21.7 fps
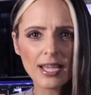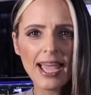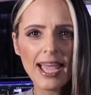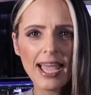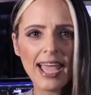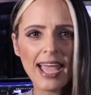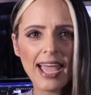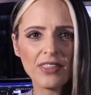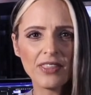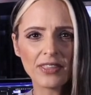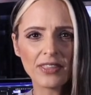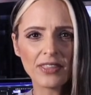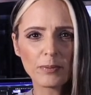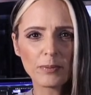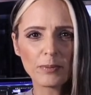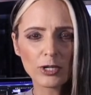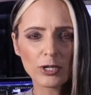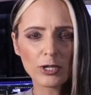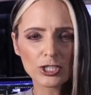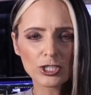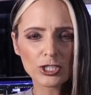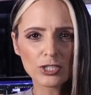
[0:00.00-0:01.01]
and that the
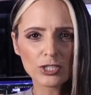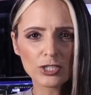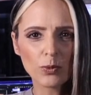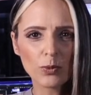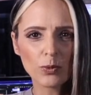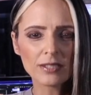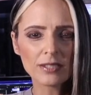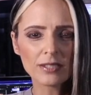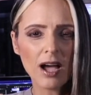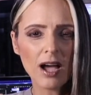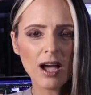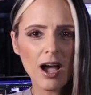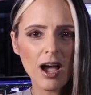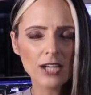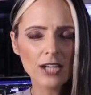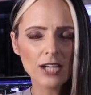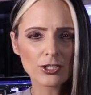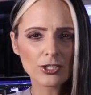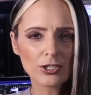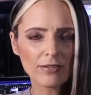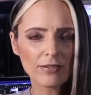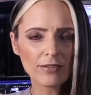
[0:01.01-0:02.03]
purchase was
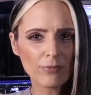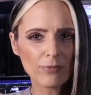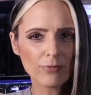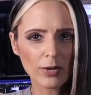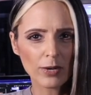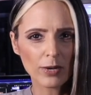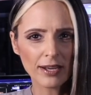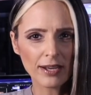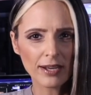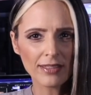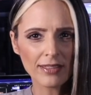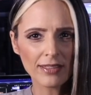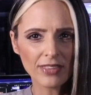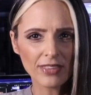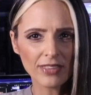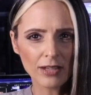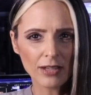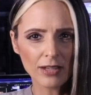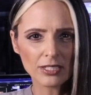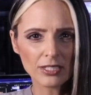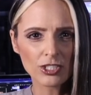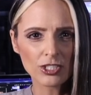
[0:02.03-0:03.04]

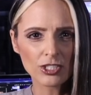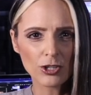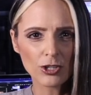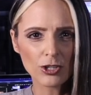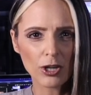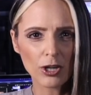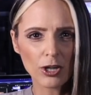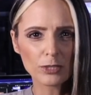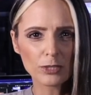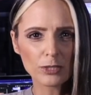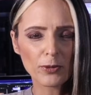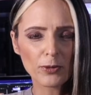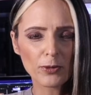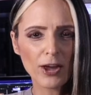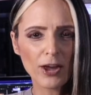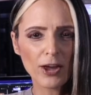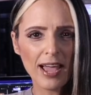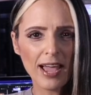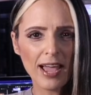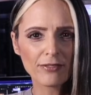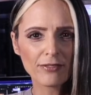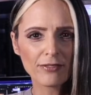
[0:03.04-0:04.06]
149,000 dinars per
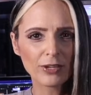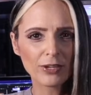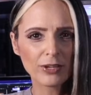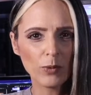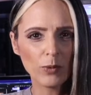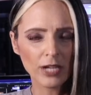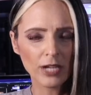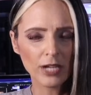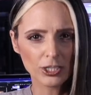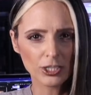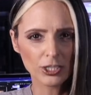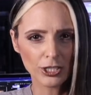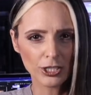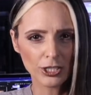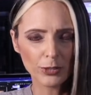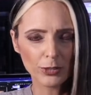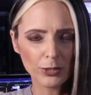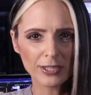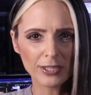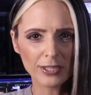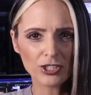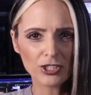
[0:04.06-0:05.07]
every 100
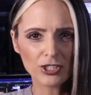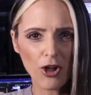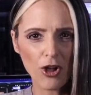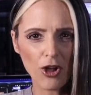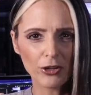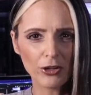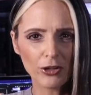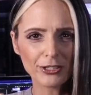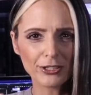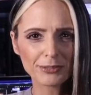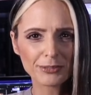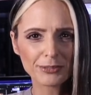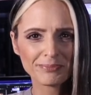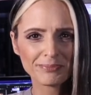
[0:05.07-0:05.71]
US dollar.